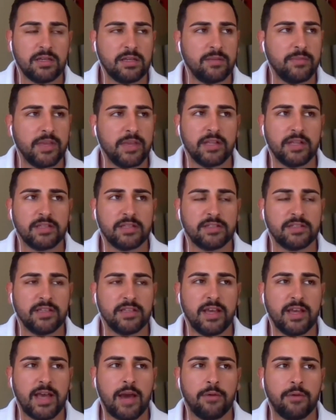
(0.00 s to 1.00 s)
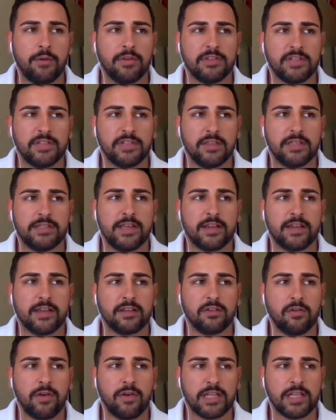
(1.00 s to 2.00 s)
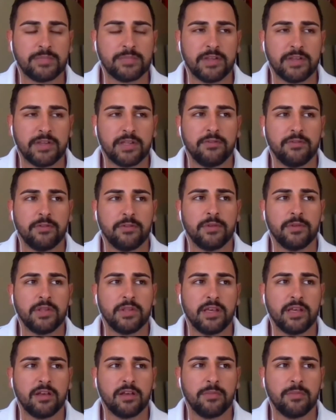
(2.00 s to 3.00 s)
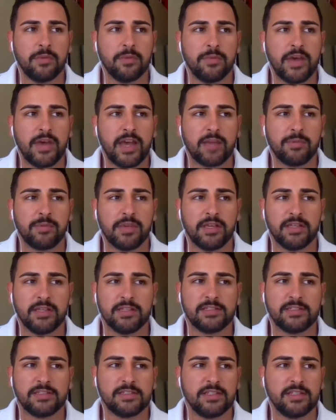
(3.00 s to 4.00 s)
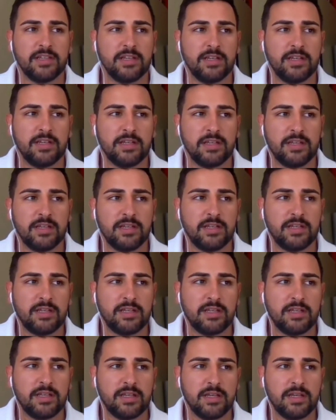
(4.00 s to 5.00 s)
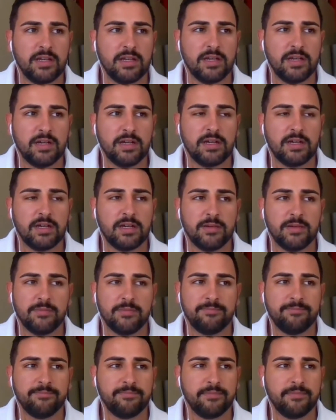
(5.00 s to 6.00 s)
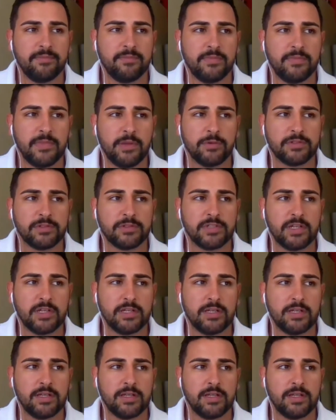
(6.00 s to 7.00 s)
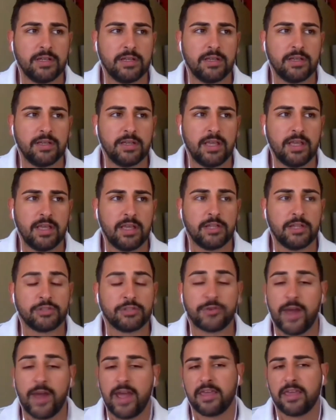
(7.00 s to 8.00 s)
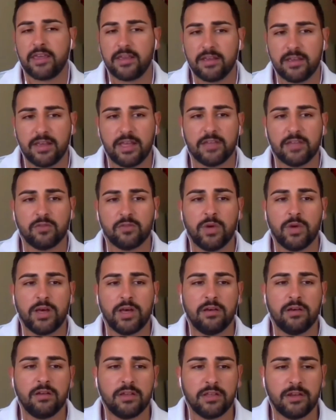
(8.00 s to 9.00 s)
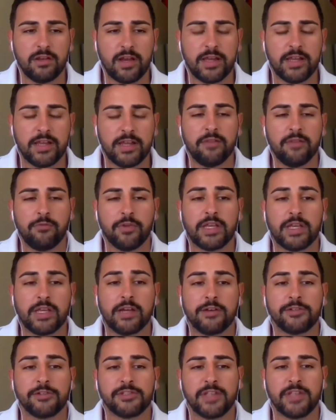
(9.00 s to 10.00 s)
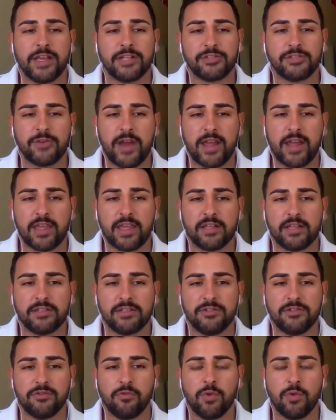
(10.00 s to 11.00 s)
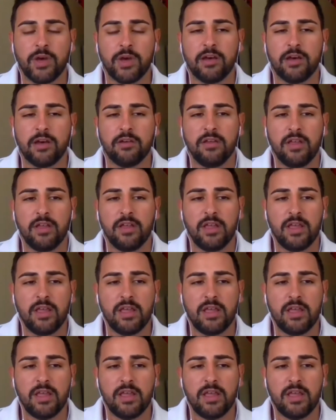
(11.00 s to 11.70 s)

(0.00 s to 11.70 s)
man, I would say the technical aspect of it really held me back because there was a tracking as well. I didn't really understand tracking too well.